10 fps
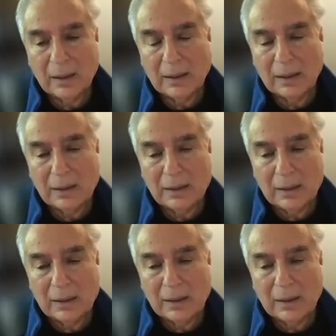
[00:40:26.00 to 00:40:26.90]

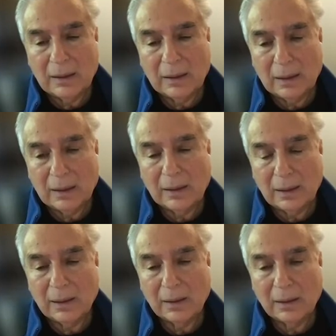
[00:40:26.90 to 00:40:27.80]

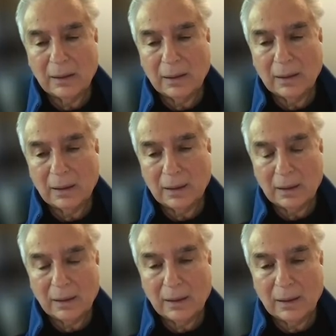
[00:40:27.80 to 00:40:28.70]

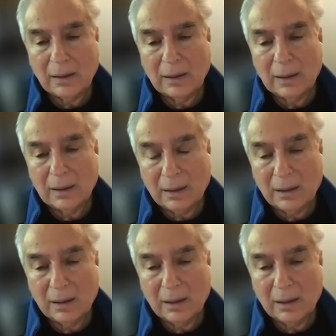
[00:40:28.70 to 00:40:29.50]
(not speaking)